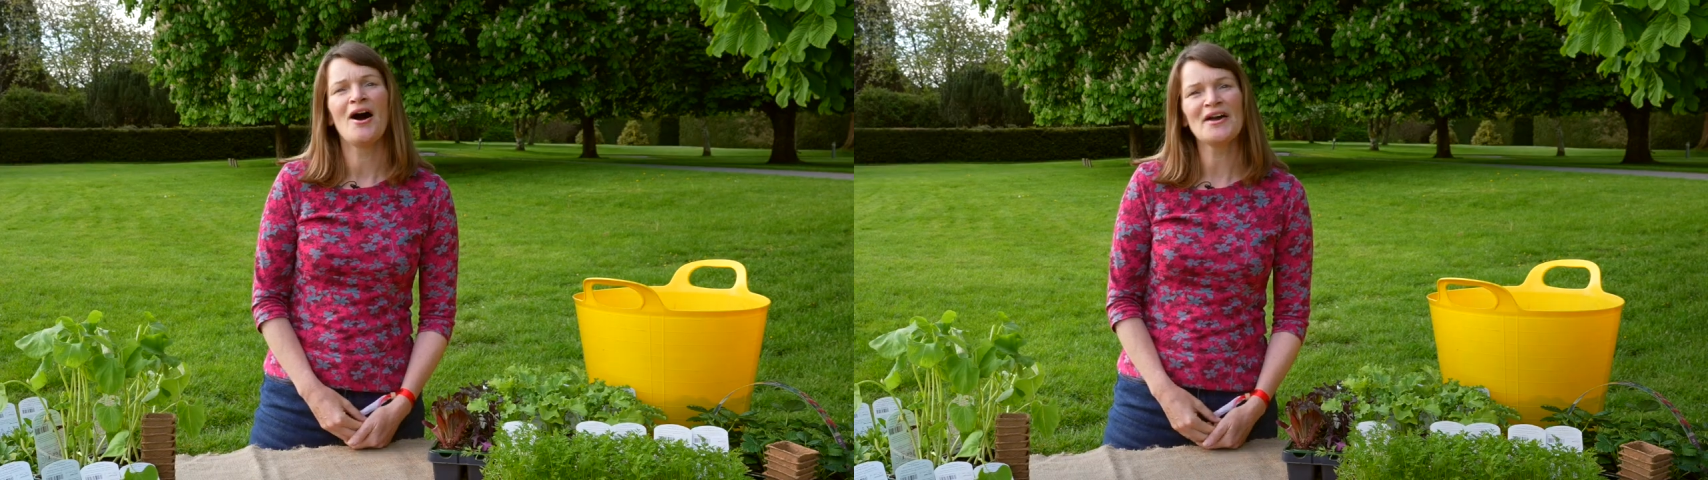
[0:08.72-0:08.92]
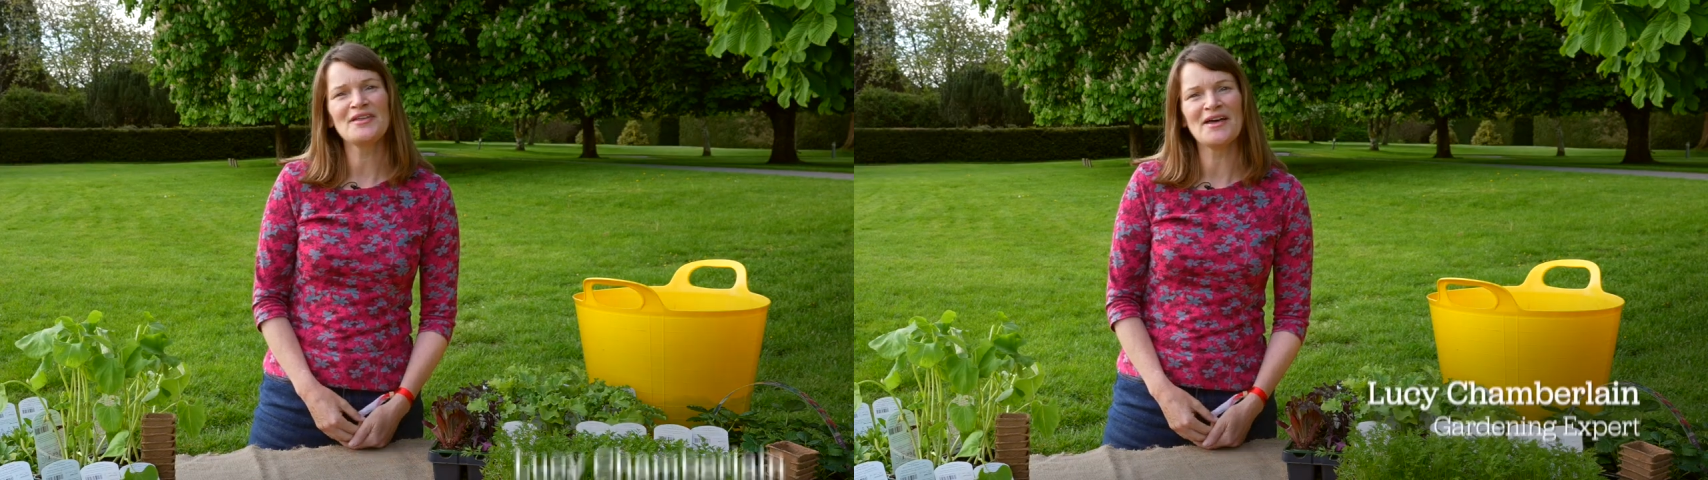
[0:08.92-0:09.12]

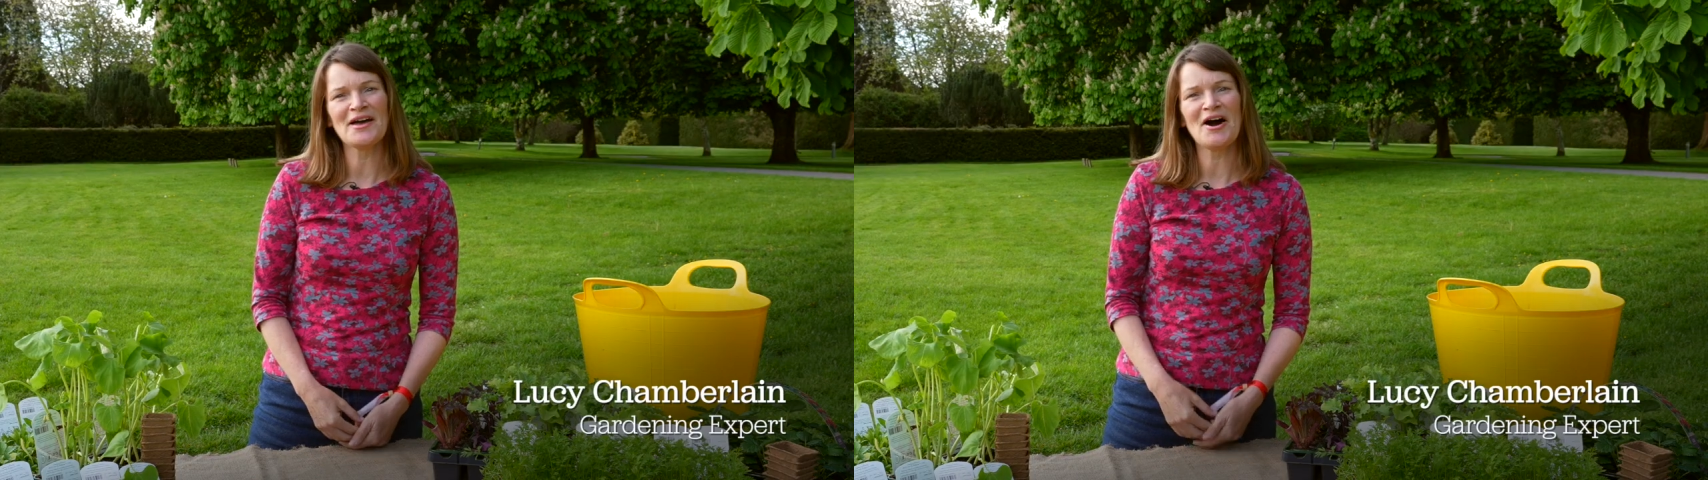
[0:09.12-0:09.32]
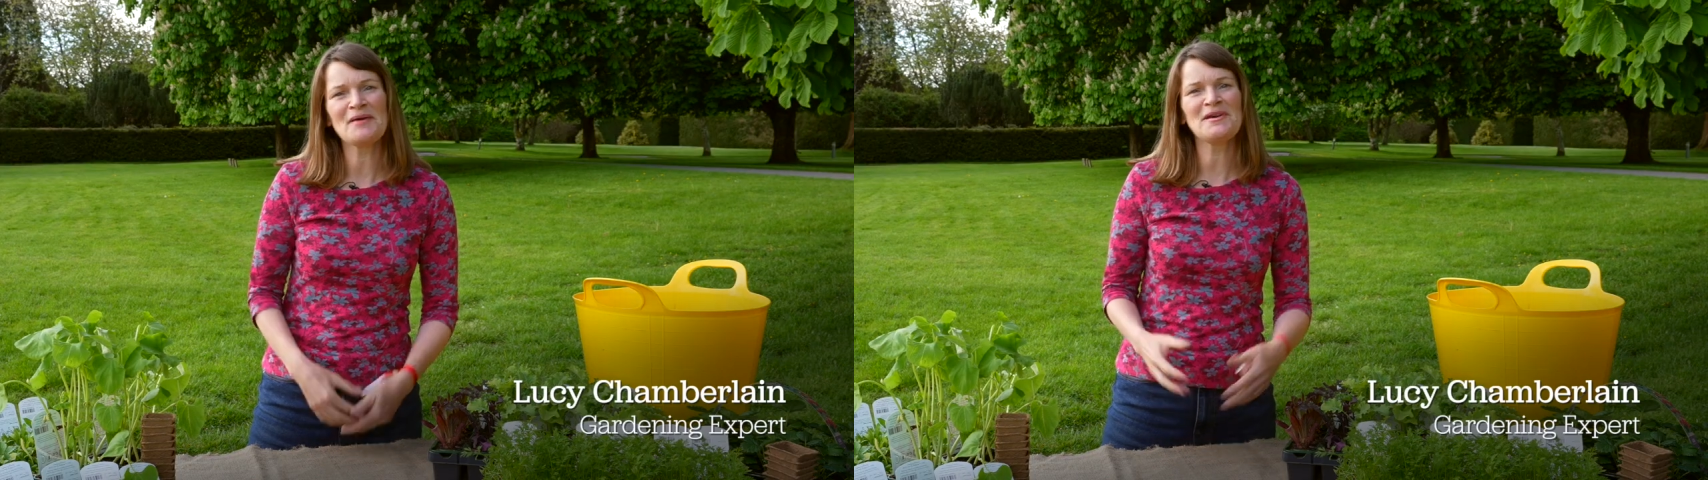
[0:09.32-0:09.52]
Hi
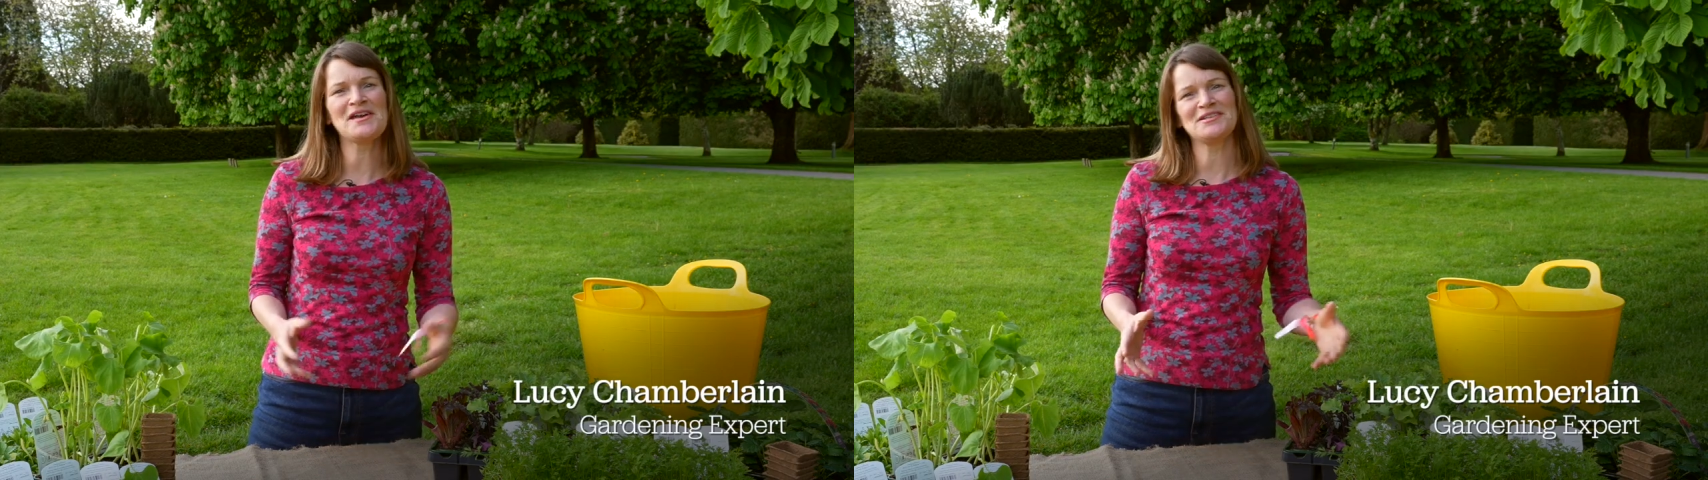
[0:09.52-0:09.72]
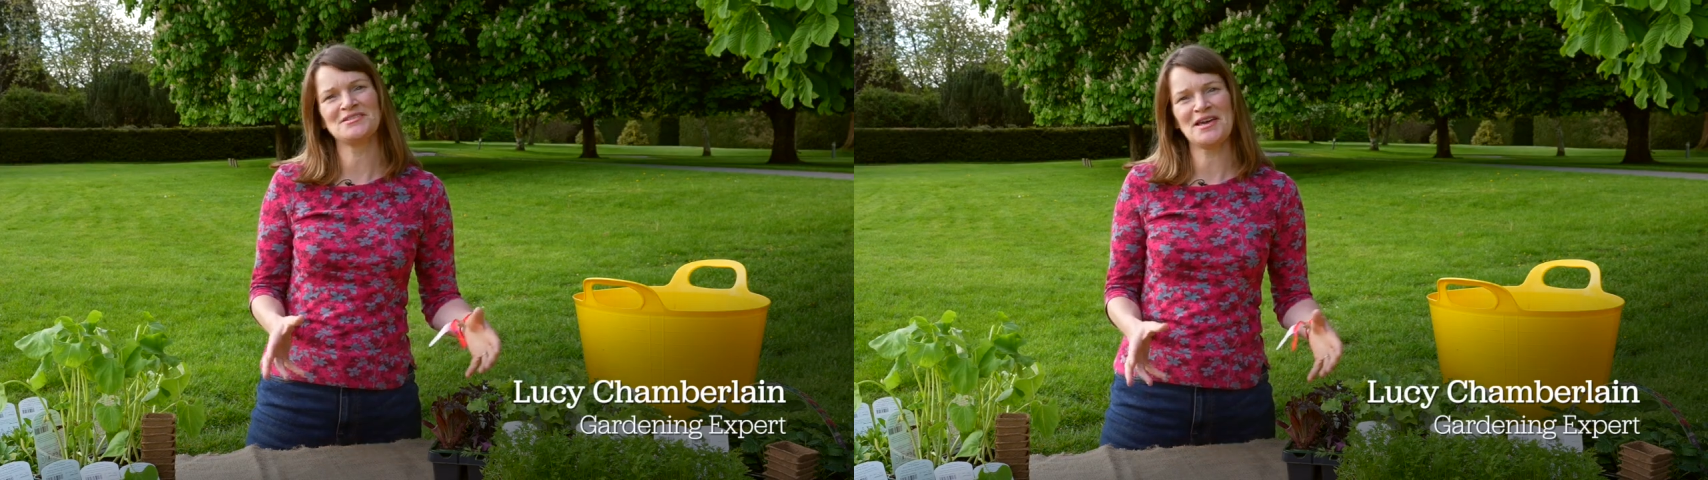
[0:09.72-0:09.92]
there, I'm here
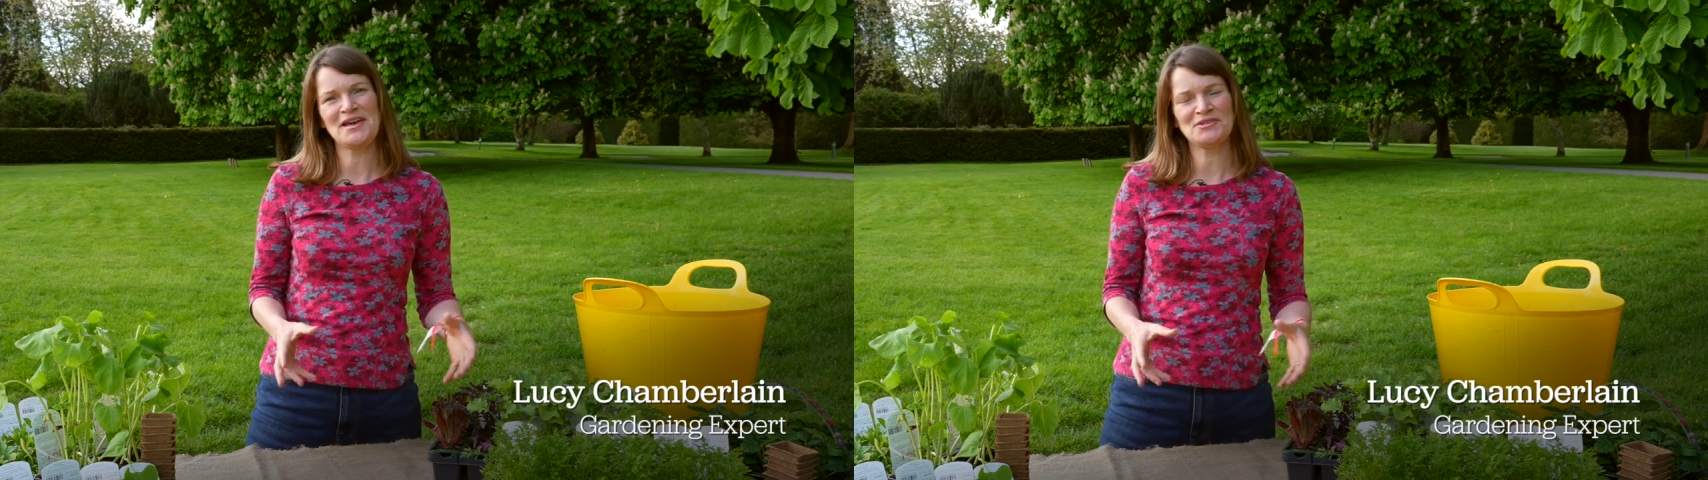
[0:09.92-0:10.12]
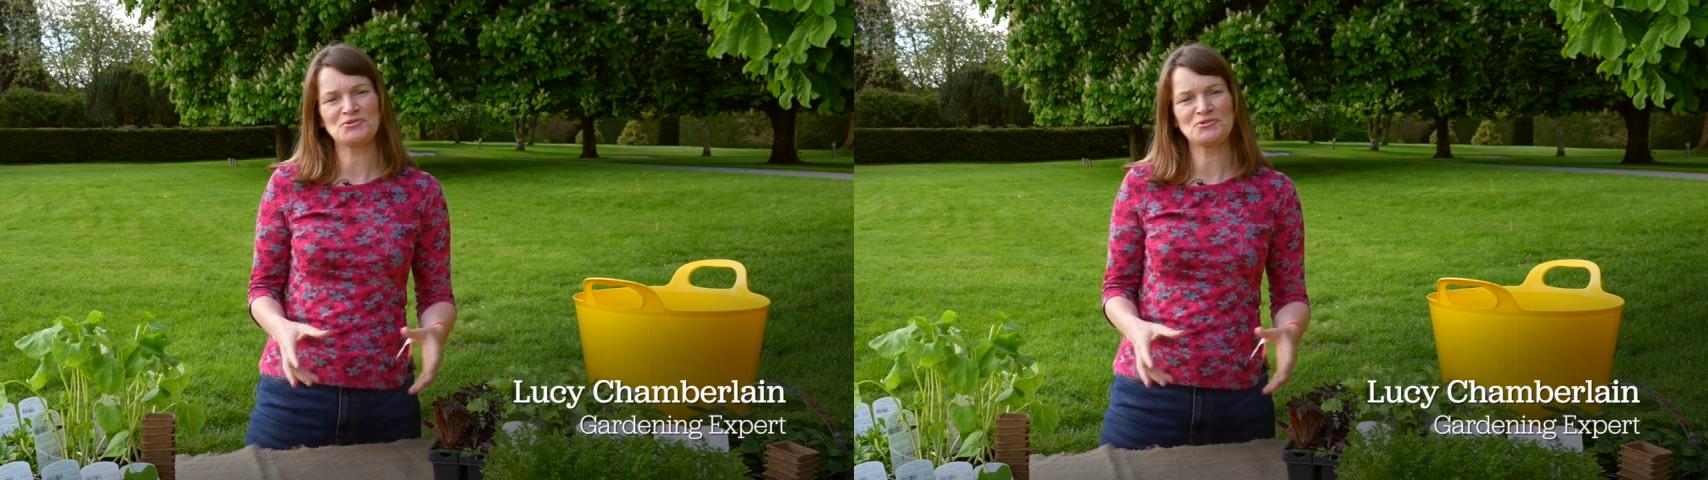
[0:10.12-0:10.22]
today to